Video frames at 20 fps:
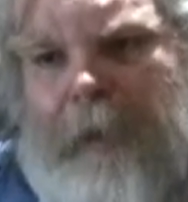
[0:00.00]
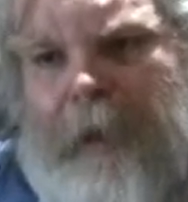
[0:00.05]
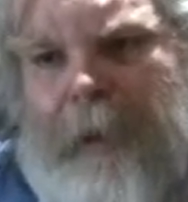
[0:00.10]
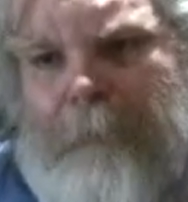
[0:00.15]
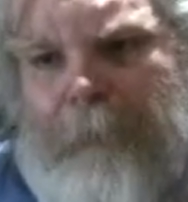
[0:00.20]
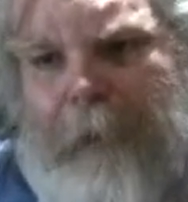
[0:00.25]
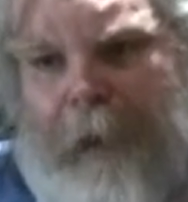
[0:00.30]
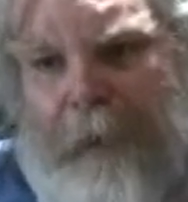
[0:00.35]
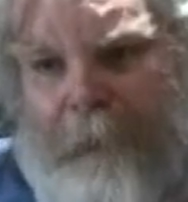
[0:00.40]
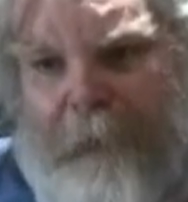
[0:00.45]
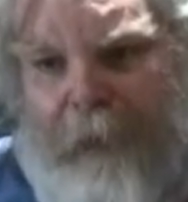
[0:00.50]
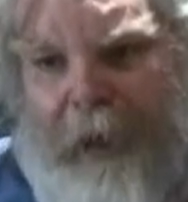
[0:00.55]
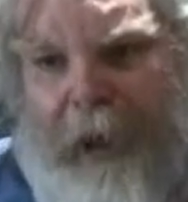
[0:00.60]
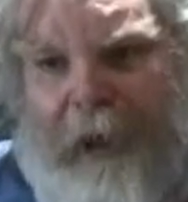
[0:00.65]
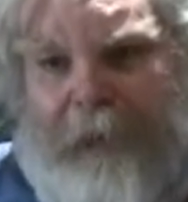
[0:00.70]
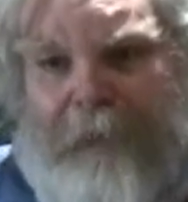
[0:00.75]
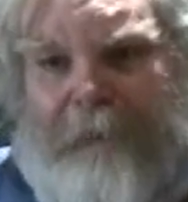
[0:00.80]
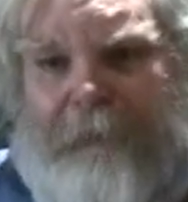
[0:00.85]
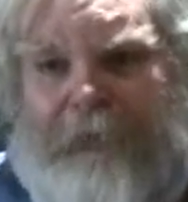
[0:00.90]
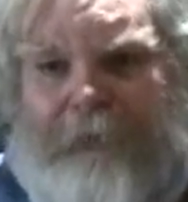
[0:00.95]
he met with
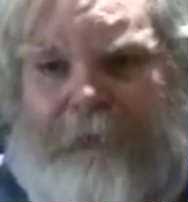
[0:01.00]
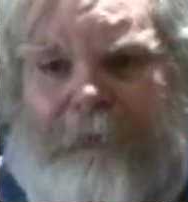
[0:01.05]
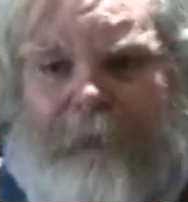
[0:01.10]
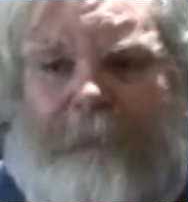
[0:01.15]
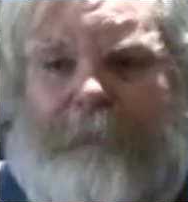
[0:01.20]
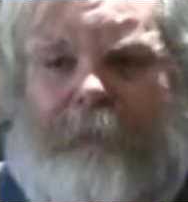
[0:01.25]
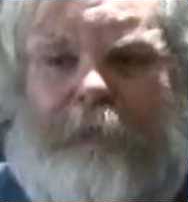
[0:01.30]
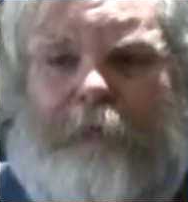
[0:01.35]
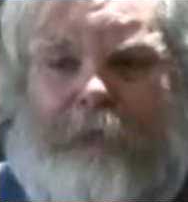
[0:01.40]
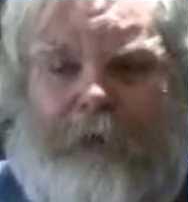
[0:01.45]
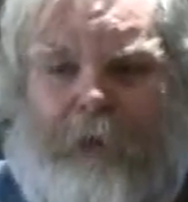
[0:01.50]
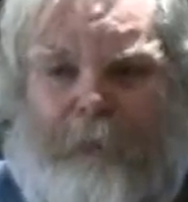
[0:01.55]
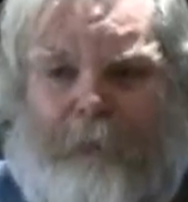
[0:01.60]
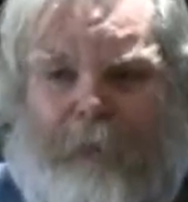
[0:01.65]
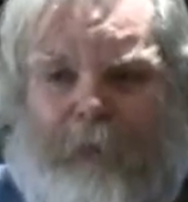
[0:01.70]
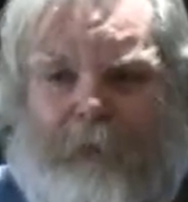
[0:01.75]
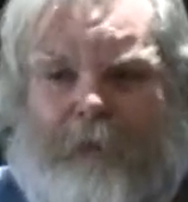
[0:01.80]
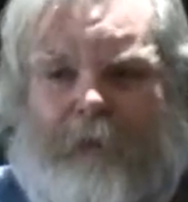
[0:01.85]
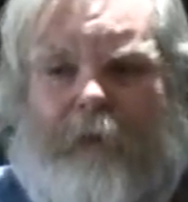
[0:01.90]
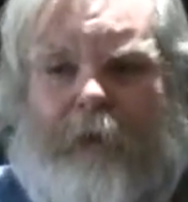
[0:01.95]
activists from
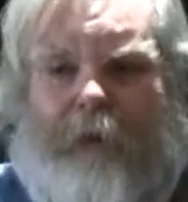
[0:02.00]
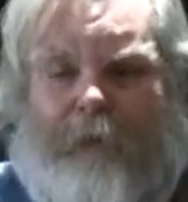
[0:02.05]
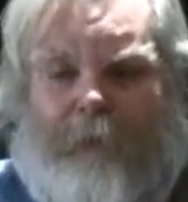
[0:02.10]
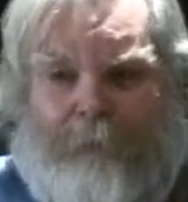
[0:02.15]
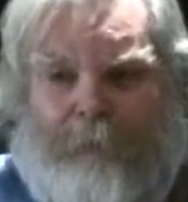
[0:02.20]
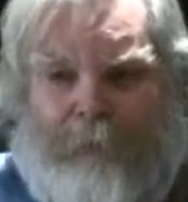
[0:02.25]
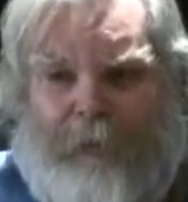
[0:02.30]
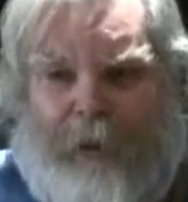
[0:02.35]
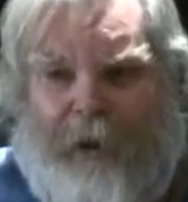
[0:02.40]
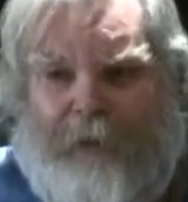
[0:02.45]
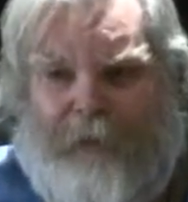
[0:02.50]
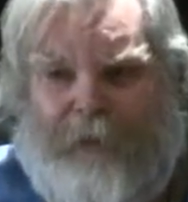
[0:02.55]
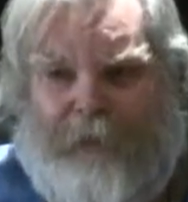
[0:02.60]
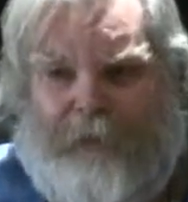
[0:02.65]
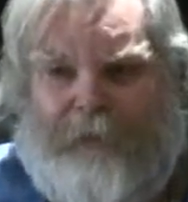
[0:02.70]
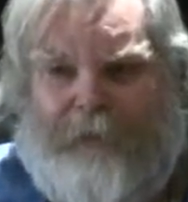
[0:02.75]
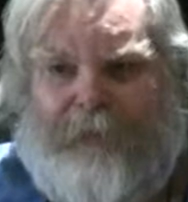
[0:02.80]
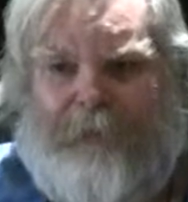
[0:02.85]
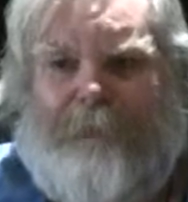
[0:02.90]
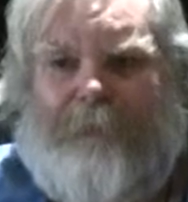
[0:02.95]
Streetworks and other
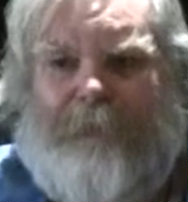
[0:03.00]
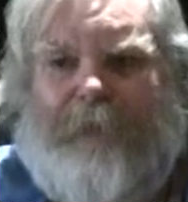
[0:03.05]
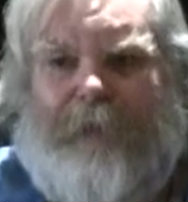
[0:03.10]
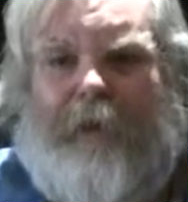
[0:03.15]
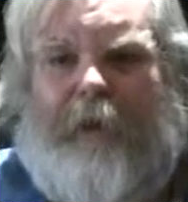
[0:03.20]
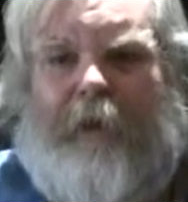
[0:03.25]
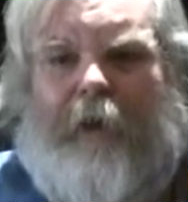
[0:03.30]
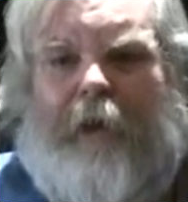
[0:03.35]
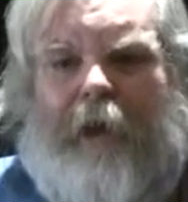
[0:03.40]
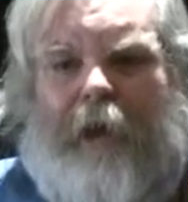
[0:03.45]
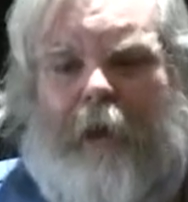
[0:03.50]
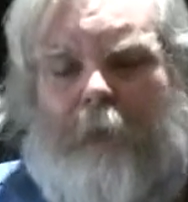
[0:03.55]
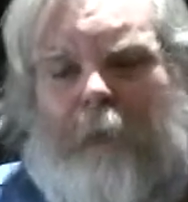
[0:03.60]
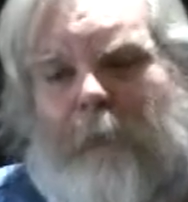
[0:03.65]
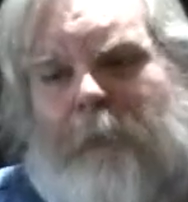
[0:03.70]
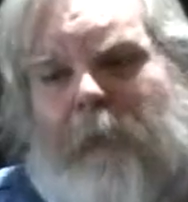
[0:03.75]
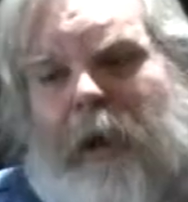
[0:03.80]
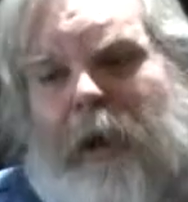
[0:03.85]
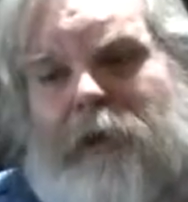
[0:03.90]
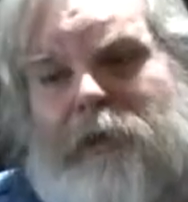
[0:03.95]
projects, and he
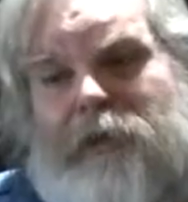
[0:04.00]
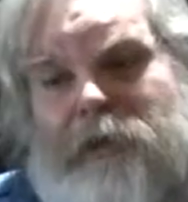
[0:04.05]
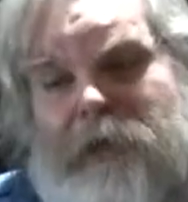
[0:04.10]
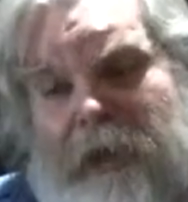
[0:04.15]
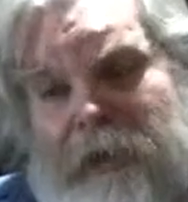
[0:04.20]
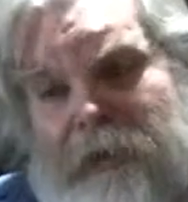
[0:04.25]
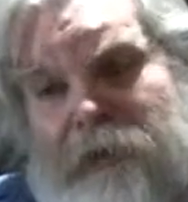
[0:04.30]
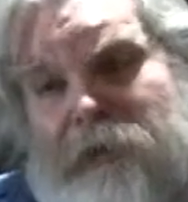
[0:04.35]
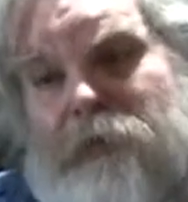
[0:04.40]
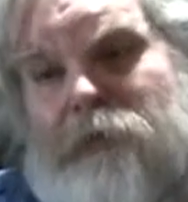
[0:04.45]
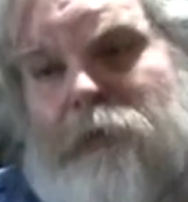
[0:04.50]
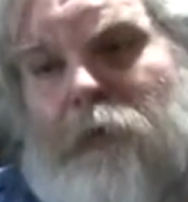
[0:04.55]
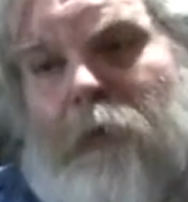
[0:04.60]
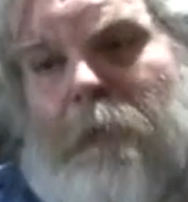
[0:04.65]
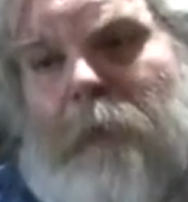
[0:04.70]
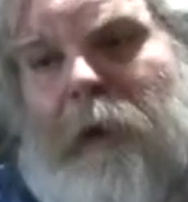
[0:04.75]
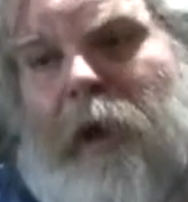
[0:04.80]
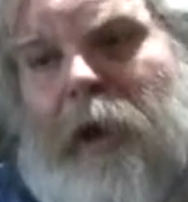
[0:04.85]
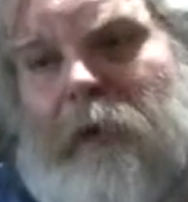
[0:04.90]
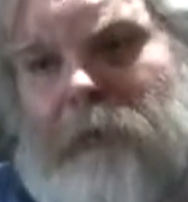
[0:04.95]
went back and changed his whole
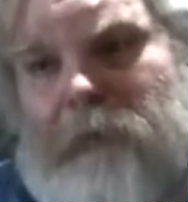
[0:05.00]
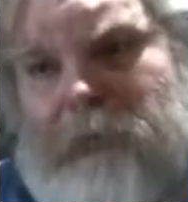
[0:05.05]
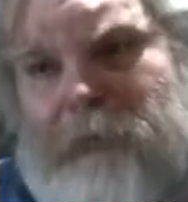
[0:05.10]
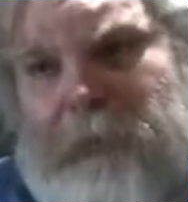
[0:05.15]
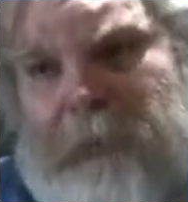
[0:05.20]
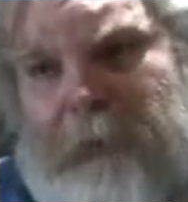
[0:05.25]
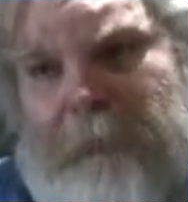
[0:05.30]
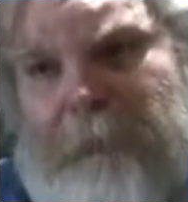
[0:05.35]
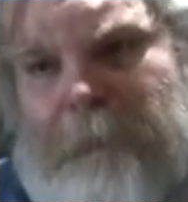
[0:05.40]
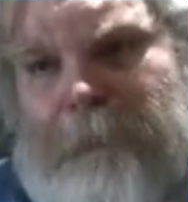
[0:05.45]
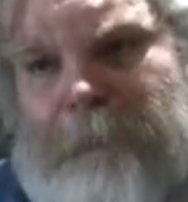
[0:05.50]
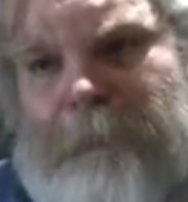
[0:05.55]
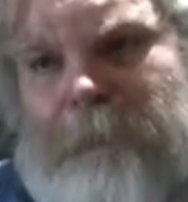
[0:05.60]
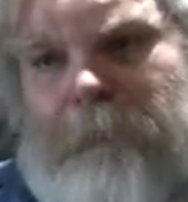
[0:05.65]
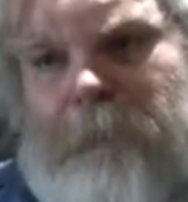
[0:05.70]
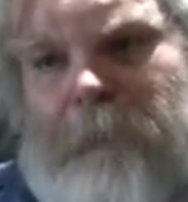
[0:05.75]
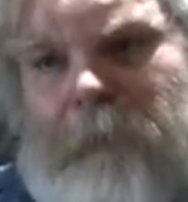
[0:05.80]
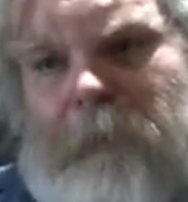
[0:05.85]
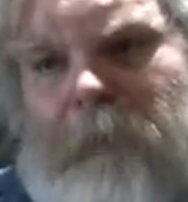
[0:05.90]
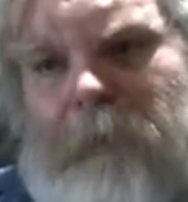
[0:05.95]
policy
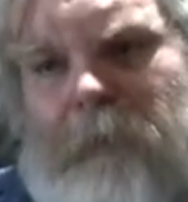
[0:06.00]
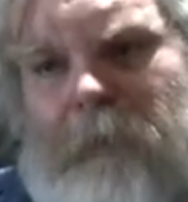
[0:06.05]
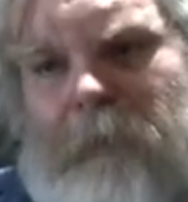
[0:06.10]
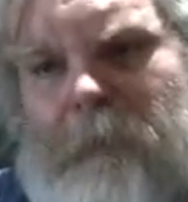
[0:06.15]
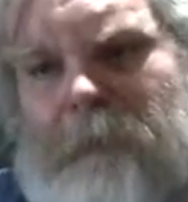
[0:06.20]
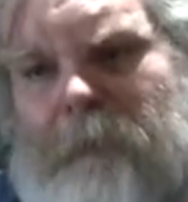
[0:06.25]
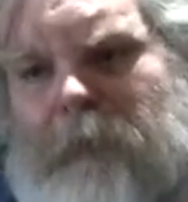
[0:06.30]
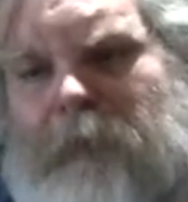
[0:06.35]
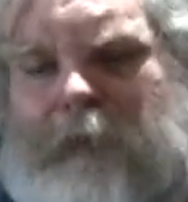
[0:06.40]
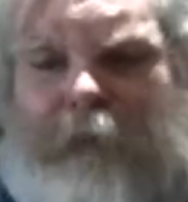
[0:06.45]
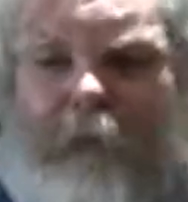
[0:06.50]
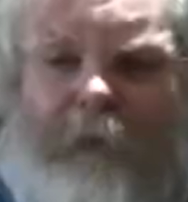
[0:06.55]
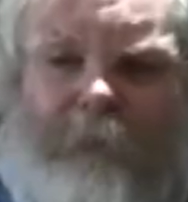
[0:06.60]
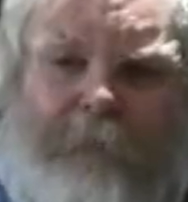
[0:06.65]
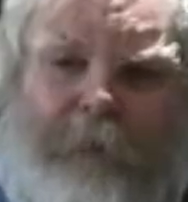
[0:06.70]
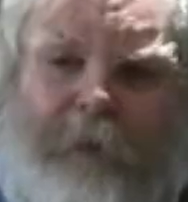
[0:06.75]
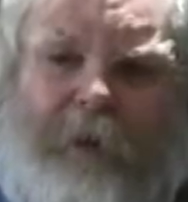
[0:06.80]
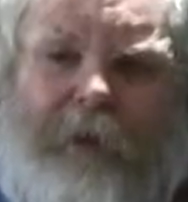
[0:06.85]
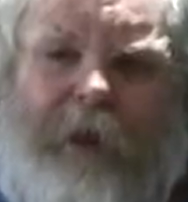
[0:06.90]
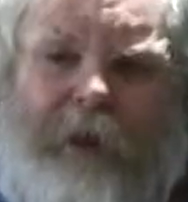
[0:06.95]
because he
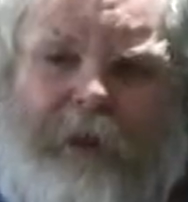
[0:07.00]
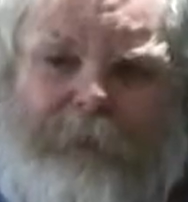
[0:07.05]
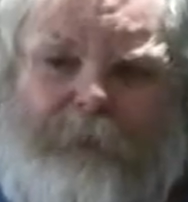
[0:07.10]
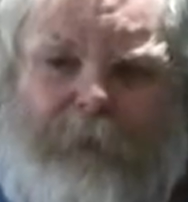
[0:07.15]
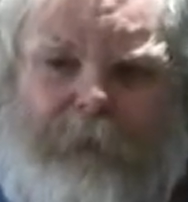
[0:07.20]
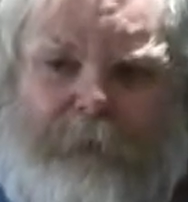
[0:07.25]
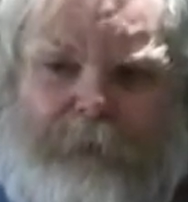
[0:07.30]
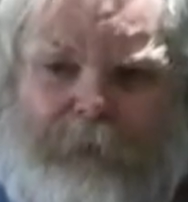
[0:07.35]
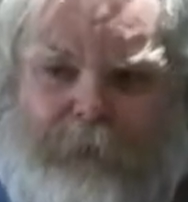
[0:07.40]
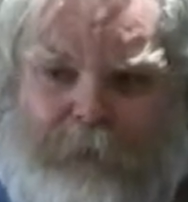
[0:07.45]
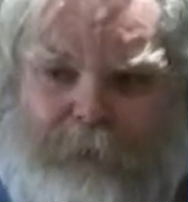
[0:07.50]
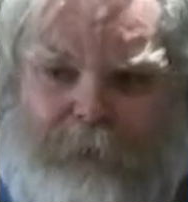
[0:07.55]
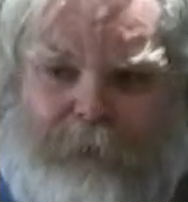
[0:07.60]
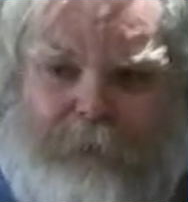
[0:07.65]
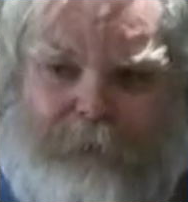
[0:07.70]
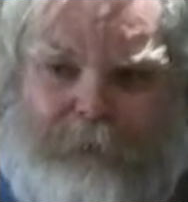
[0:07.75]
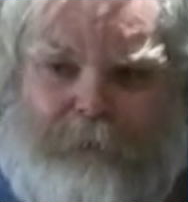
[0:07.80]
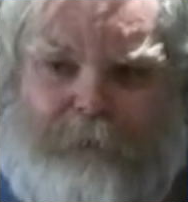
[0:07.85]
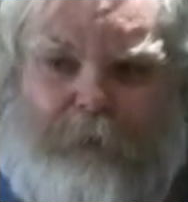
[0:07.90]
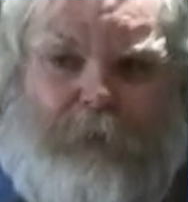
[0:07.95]
realized what he was doing
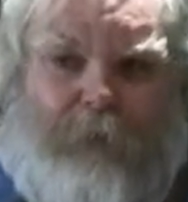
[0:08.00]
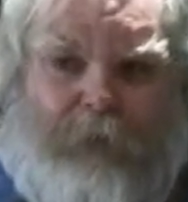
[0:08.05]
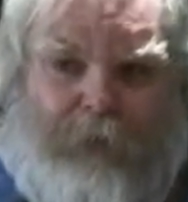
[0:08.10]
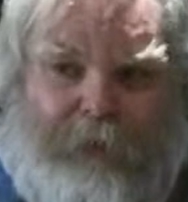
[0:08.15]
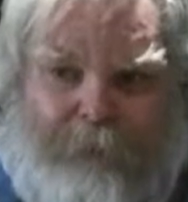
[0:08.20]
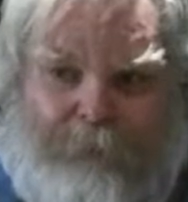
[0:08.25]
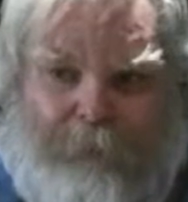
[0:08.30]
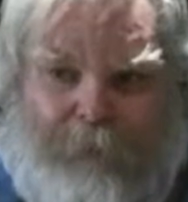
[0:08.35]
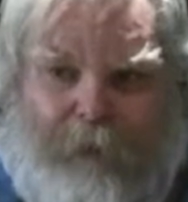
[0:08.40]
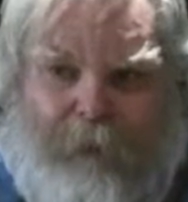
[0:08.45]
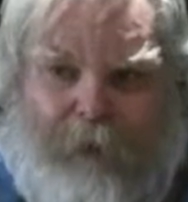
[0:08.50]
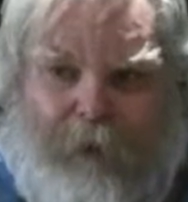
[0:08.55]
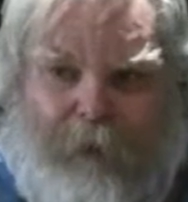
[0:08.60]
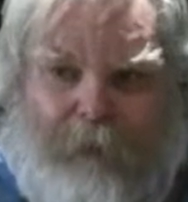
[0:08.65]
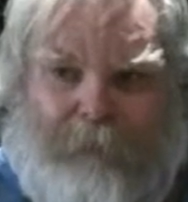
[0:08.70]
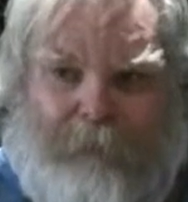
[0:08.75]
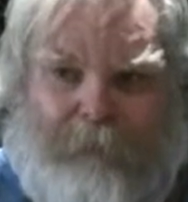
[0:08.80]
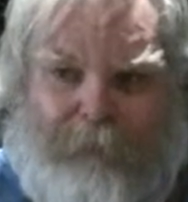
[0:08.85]
was morally wrong.